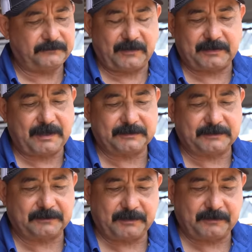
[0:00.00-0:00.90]

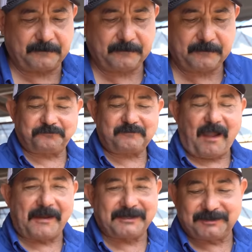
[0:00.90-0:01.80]
Fantastic, man.
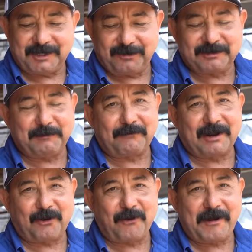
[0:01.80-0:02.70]
I can tell this
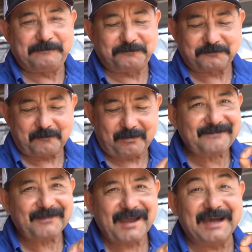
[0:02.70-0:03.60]
barbacoa
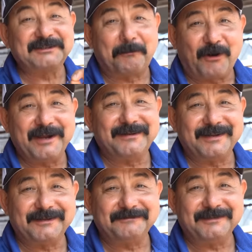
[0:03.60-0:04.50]
has the brains
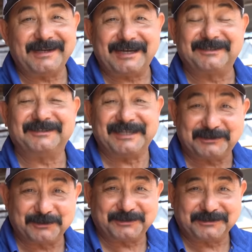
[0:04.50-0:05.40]
in it. It has the
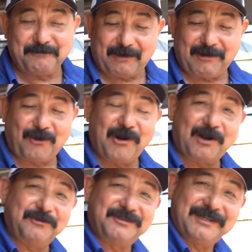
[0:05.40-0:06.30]
sesos, barbacoa
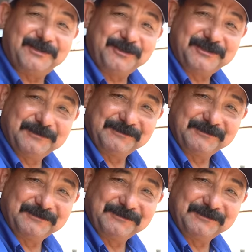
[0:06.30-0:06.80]
con sesos.